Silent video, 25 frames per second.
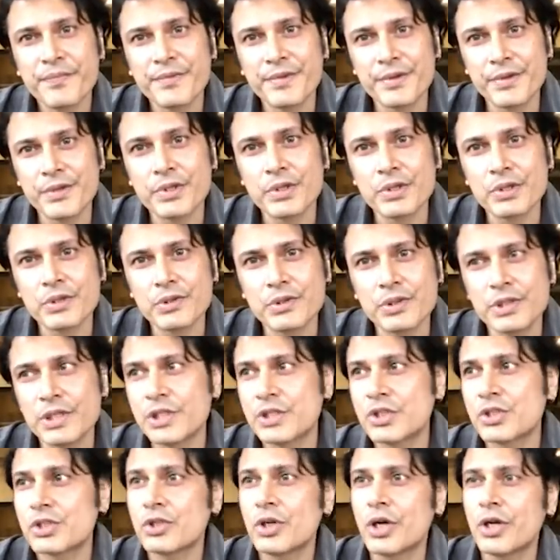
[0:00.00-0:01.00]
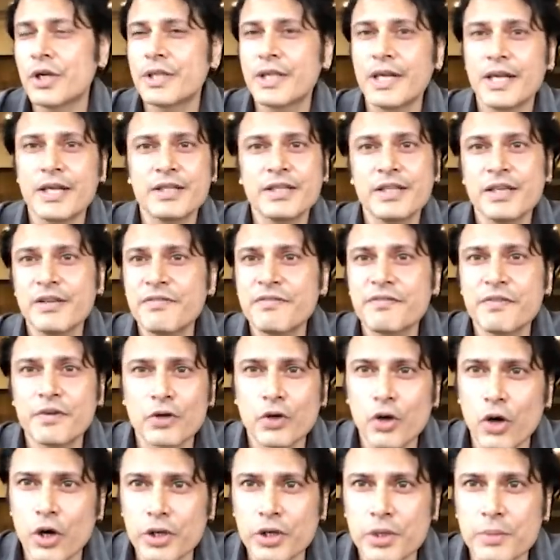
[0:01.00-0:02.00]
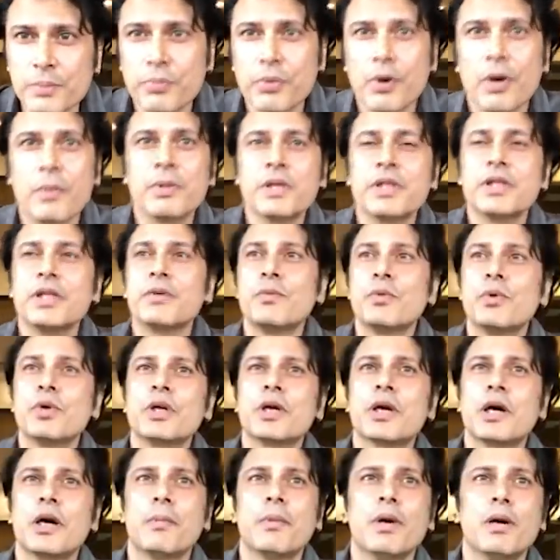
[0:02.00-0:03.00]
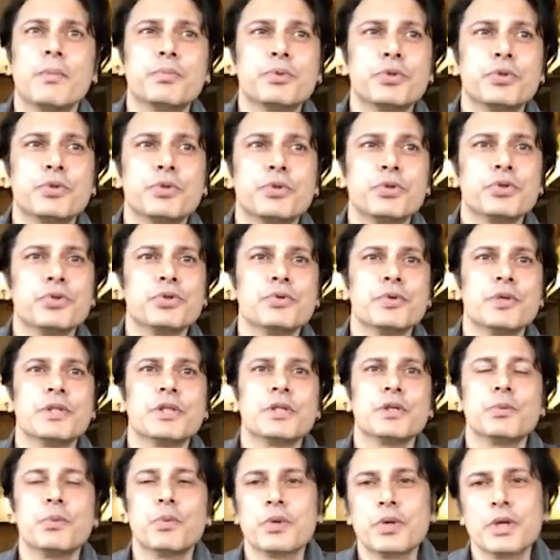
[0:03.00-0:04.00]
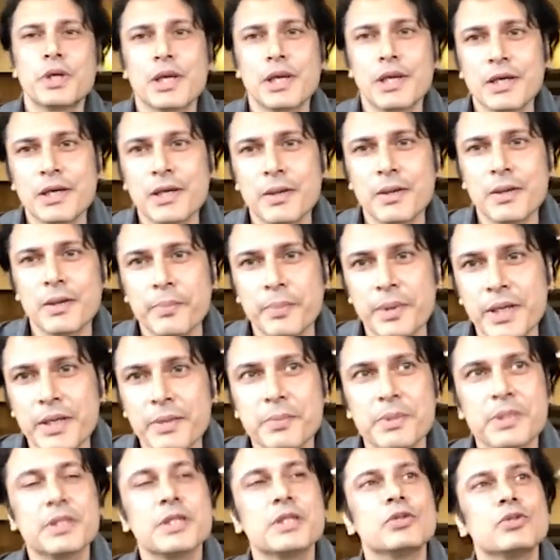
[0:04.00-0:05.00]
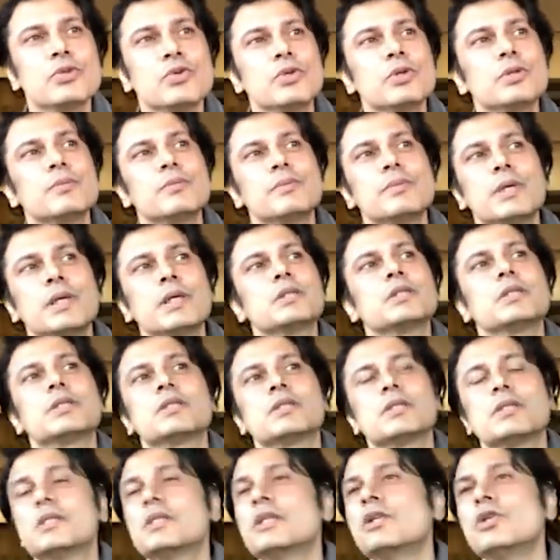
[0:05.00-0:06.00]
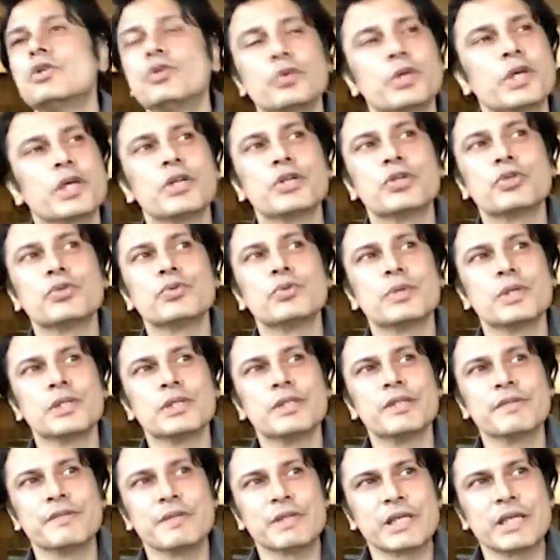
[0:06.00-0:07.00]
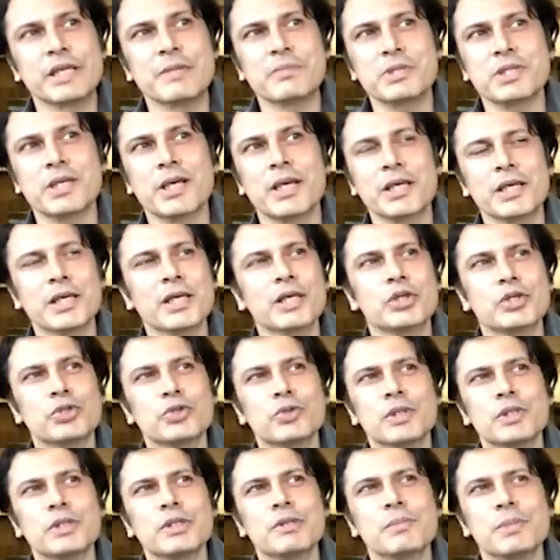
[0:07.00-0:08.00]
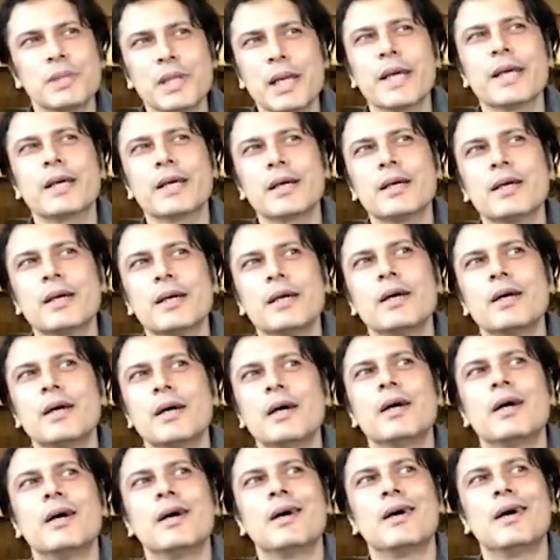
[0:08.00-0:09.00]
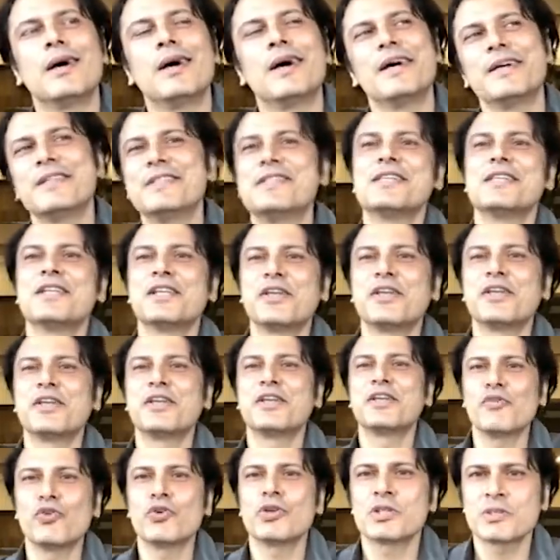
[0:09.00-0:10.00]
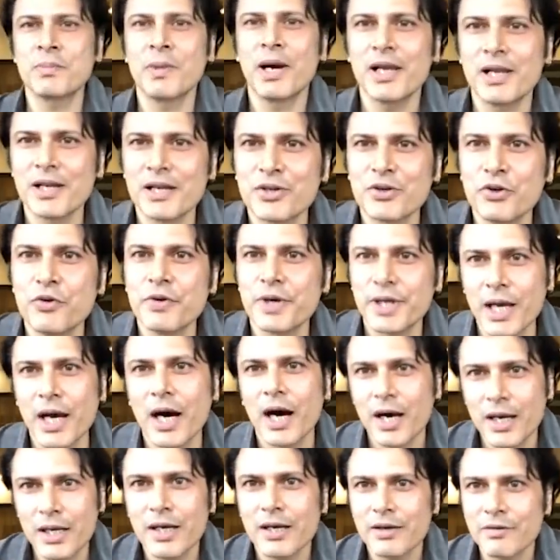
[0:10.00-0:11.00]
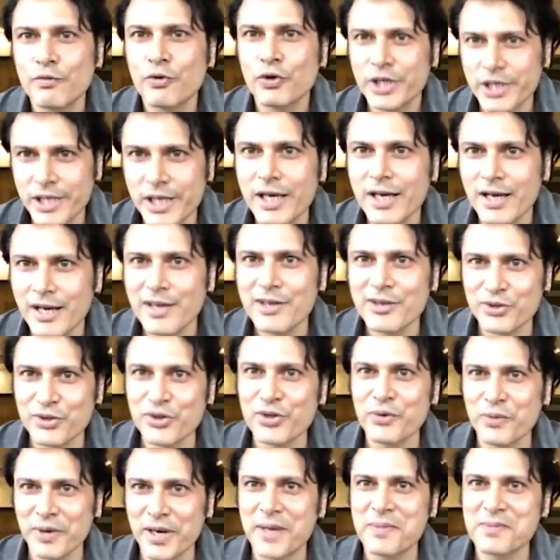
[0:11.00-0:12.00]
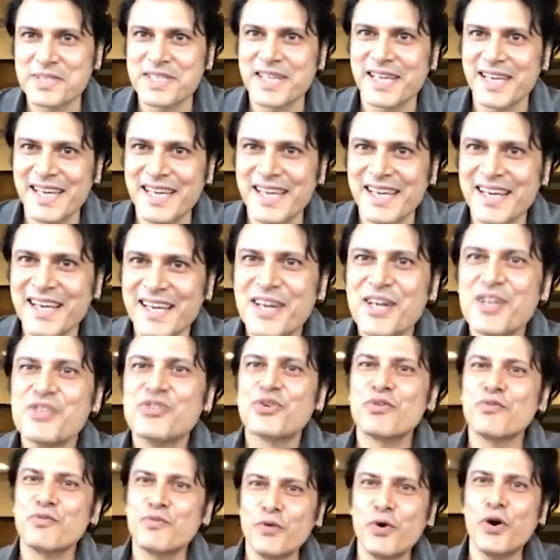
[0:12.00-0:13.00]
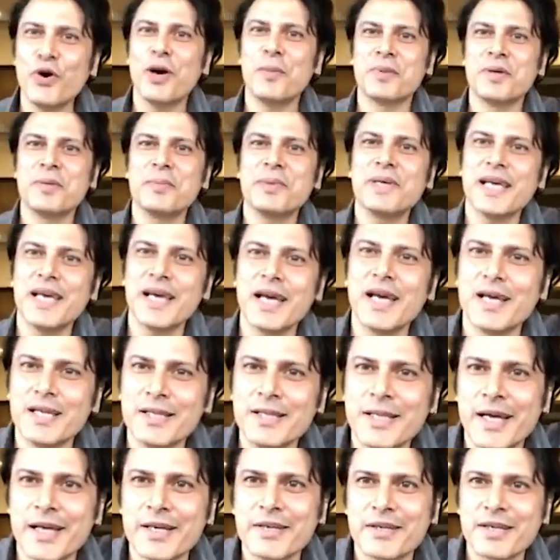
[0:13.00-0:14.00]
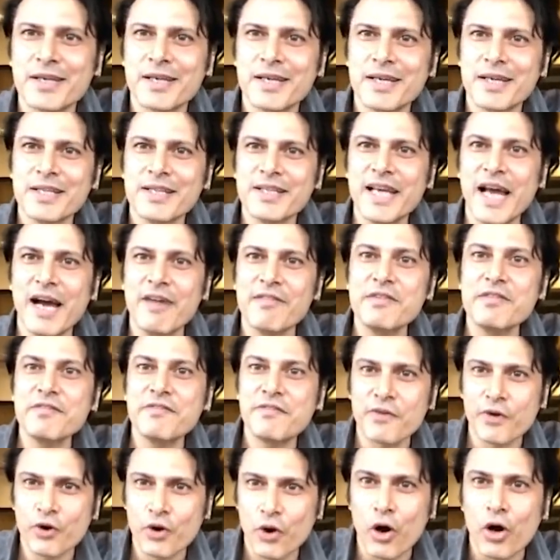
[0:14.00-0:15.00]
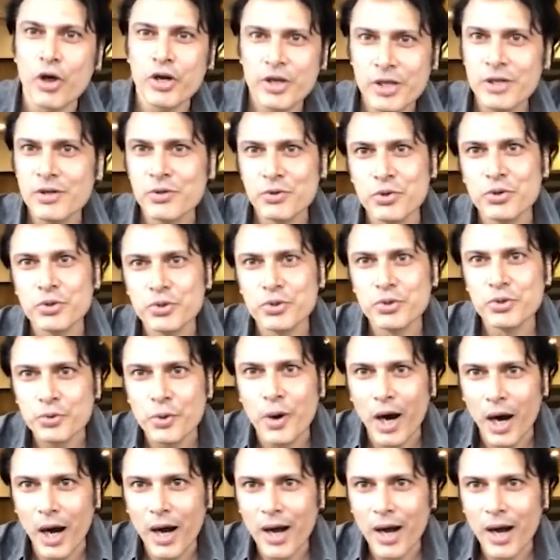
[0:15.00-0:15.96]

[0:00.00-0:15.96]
You know, it's not that they've forgotten. Probably they won't come up to you and they won't click a pic, but they know. They look at you and they will keep staring at you and they'll be like, "Haan," and they'll give you a smile and go, "Okay, haan, yaar, wo hi hai." You know what I'm saying? So, wo abhi bhi hai, that they haven't forgotten who you are.